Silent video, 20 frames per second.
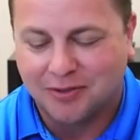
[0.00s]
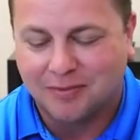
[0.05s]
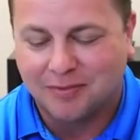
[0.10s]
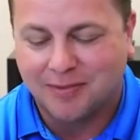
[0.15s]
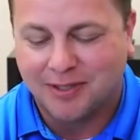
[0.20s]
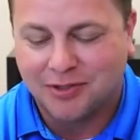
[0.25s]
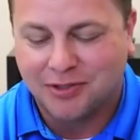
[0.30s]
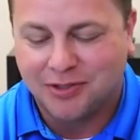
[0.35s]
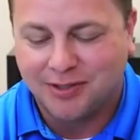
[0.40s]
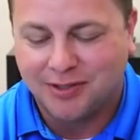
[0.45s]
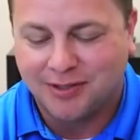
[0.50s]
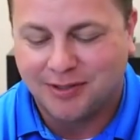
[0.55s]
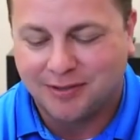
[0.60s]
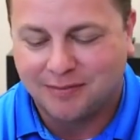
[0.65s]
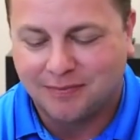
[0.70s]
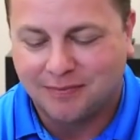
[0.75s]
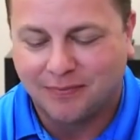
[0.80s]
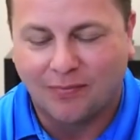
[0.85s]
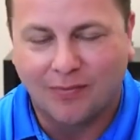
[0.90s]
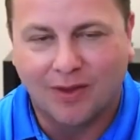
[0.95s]
my
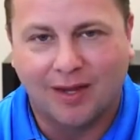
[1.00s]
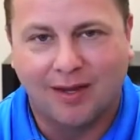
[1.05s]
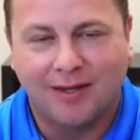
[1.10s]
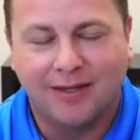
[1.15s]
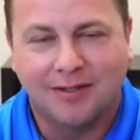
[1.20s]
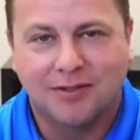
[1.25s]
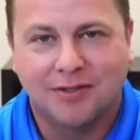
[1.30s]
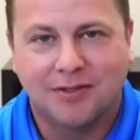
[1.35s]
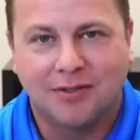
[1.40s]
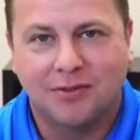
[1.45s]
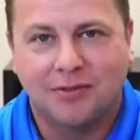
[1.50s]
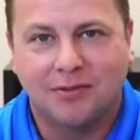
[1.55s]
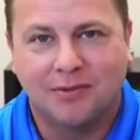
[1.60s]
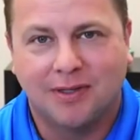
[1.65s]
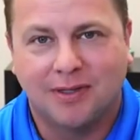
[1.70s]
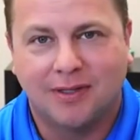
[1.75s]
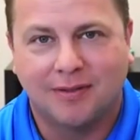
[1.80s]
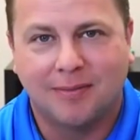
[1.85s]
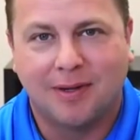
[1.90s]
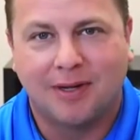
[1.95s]
gym into
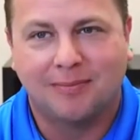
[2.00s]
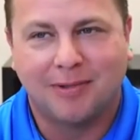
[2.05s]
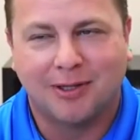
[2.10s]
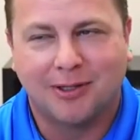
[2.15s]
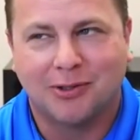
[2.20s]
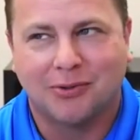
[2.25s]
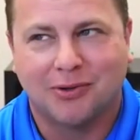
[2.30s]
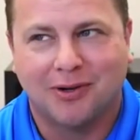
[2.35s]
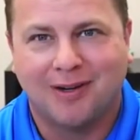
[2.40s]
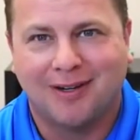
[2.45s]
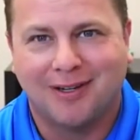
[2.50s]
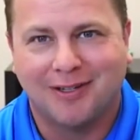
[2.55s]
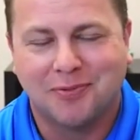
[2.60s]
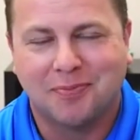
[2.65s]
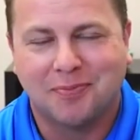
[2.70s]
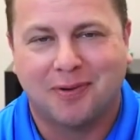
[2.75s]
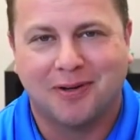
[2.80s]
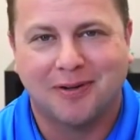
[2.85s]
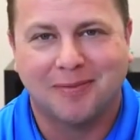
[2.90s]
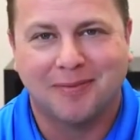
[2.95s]
my, my garage,
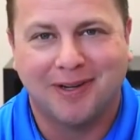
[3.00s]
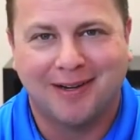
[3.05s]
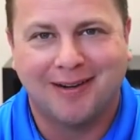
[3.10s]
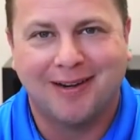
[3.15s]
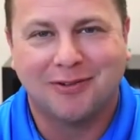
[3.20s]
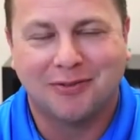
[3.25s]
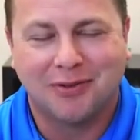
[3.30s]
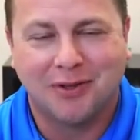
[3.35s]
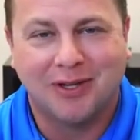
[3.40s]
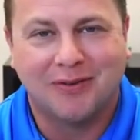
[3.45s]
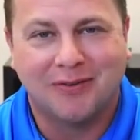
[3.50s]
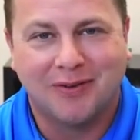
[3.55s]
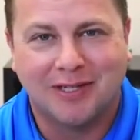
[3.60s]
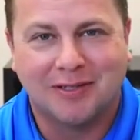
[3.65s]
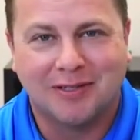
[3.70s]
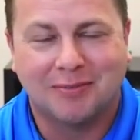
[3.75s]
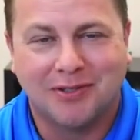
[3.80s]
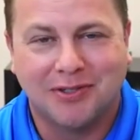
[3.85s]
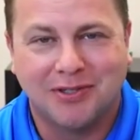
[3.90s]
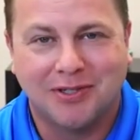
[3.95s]
pardon me, I now think of it
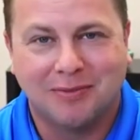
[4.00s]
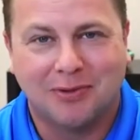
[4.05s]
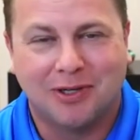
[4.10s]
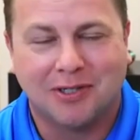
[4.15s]
as my gym.